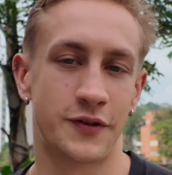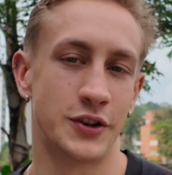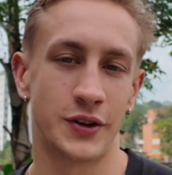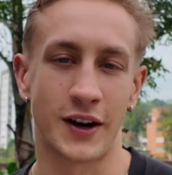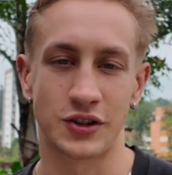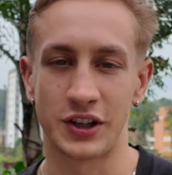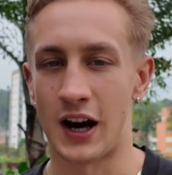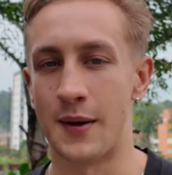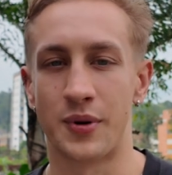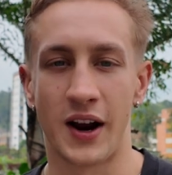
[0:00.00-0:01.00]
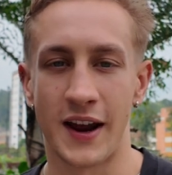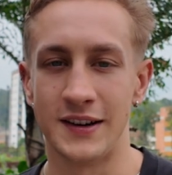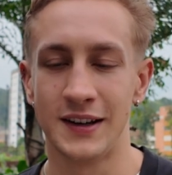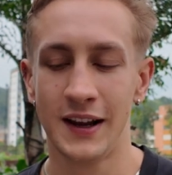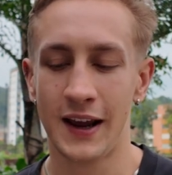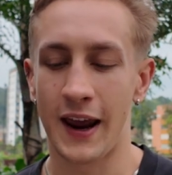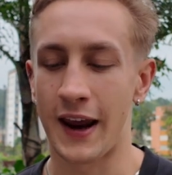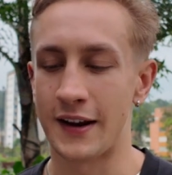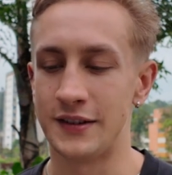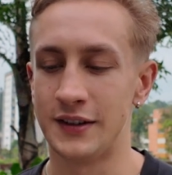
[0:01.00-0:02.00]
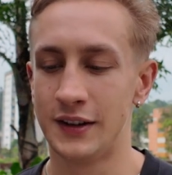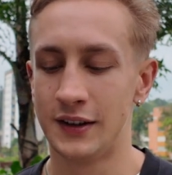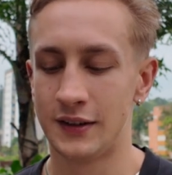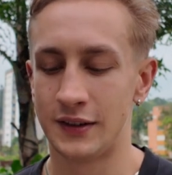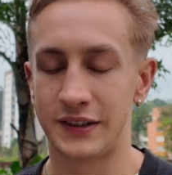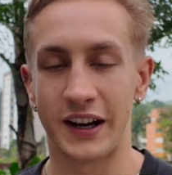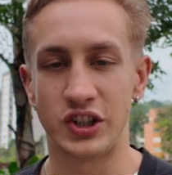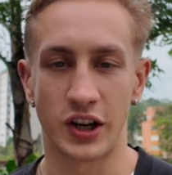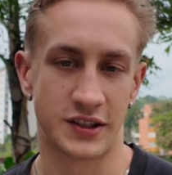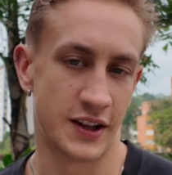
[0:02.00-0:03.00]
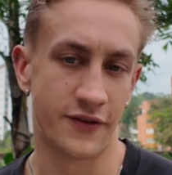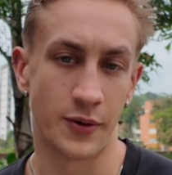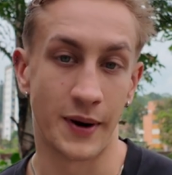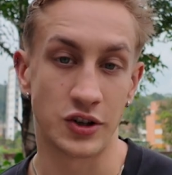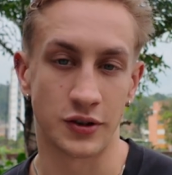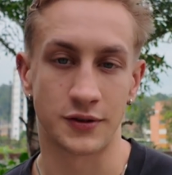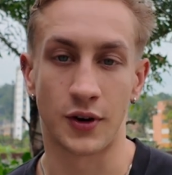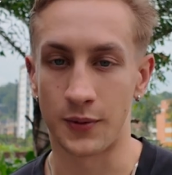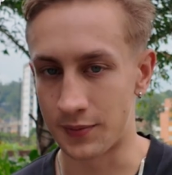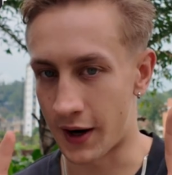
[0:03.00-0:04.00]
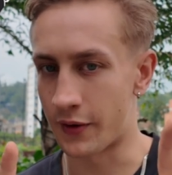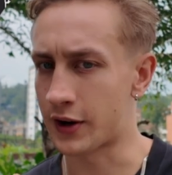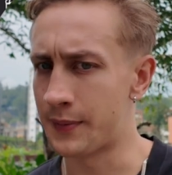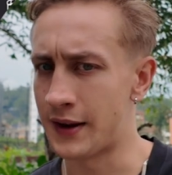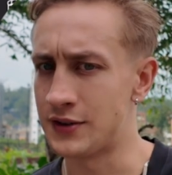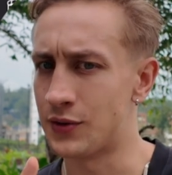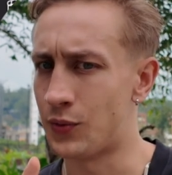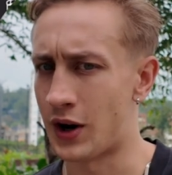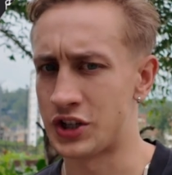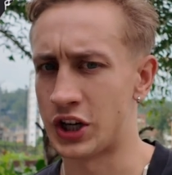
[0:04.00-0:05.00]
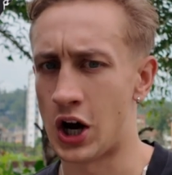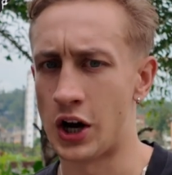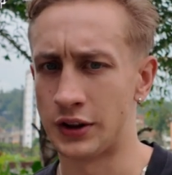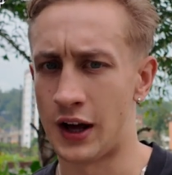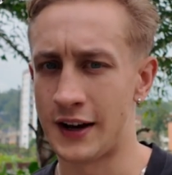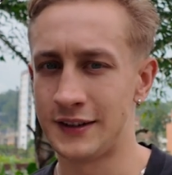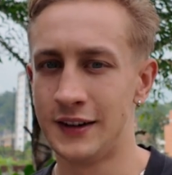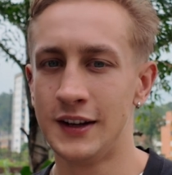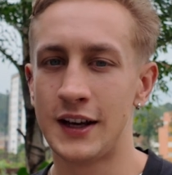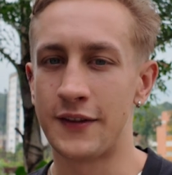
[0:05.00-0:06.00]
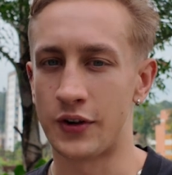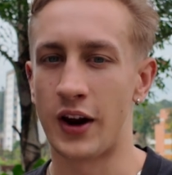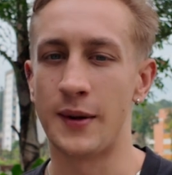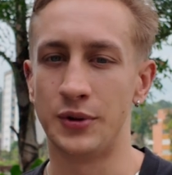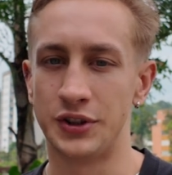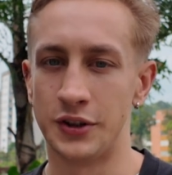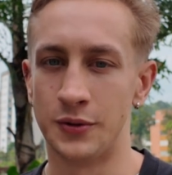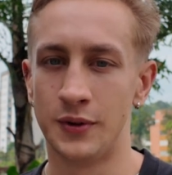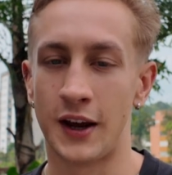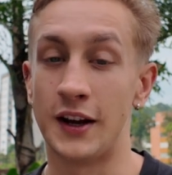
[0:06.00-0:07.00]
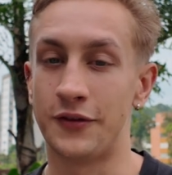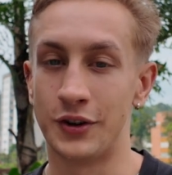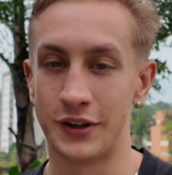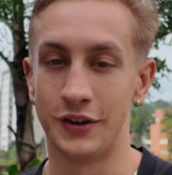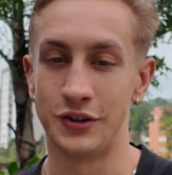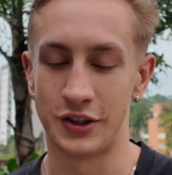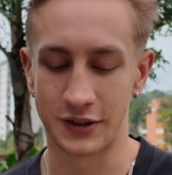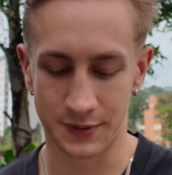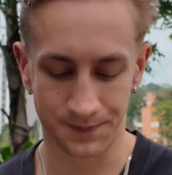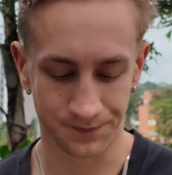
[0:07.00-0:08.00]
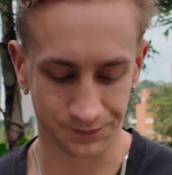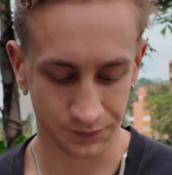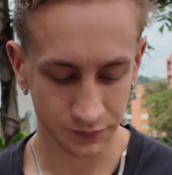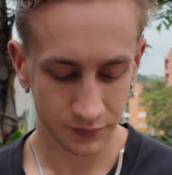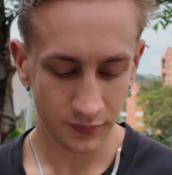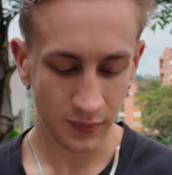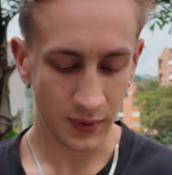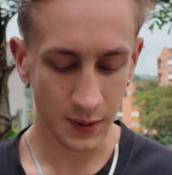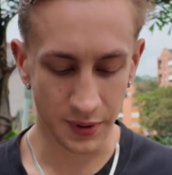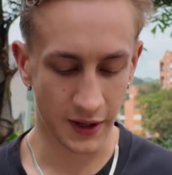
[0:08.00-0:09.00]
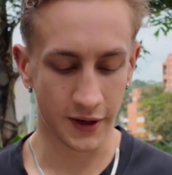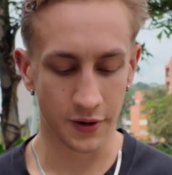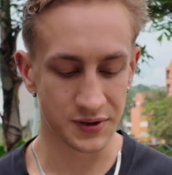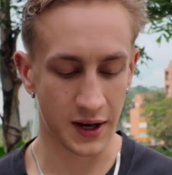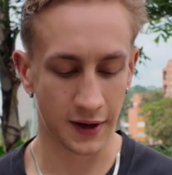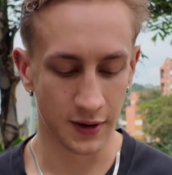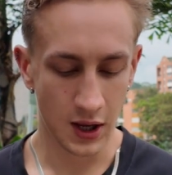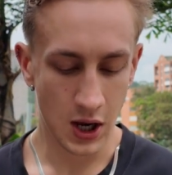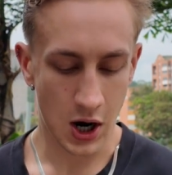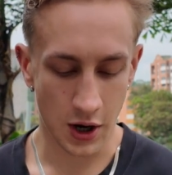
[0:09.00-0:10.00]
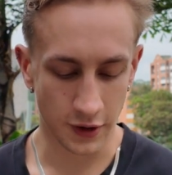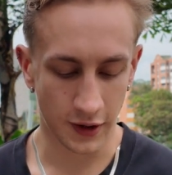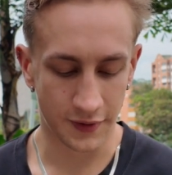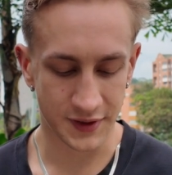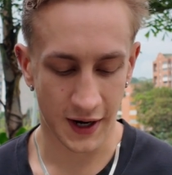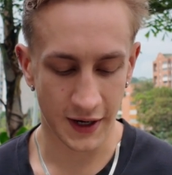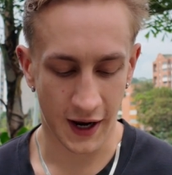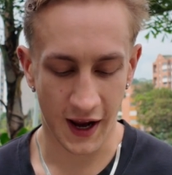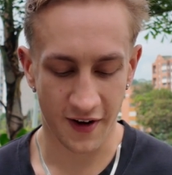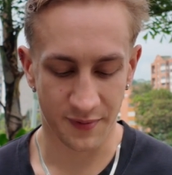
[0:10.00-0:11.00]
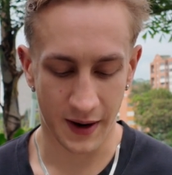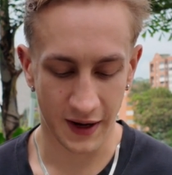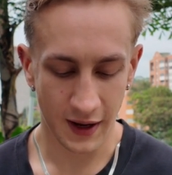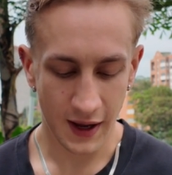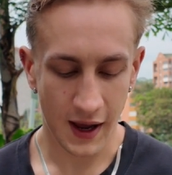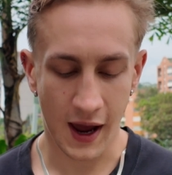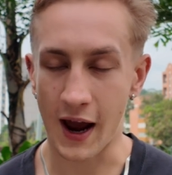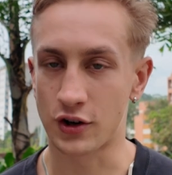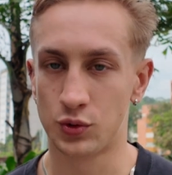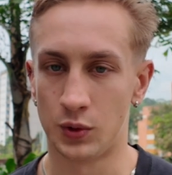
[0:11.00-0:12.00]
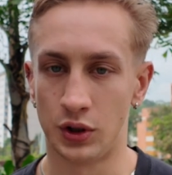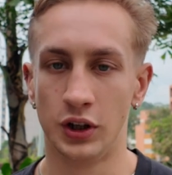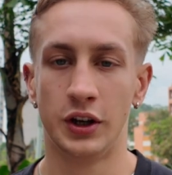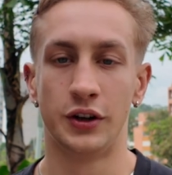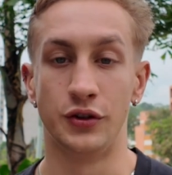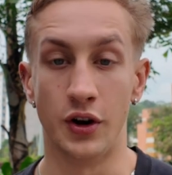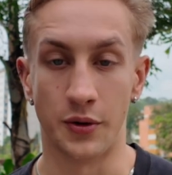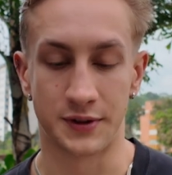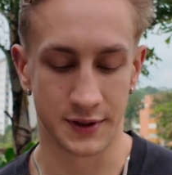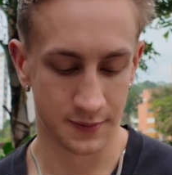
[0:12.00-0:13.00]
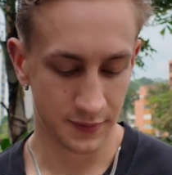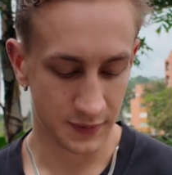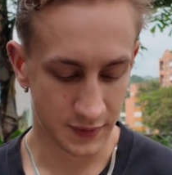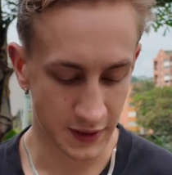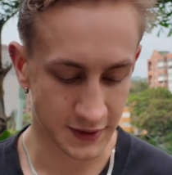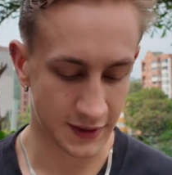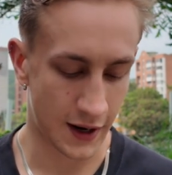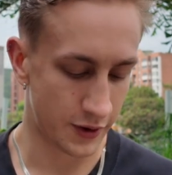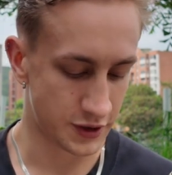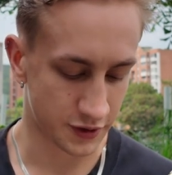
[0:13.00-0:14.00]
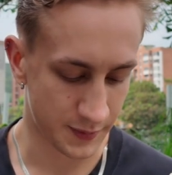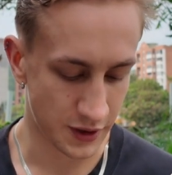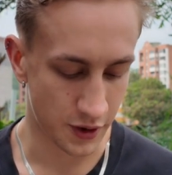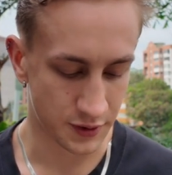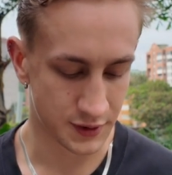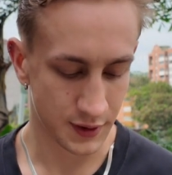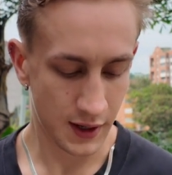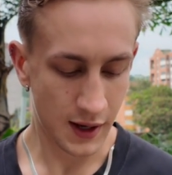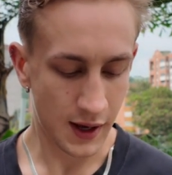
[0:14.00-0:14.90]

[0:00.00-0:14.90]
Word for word: for you to actually comprehend and digest the information. So I recommend watching online if you're able to and if you're diligent. But like I was saying, on the left side, I have my actual notes. This is how I took my notes.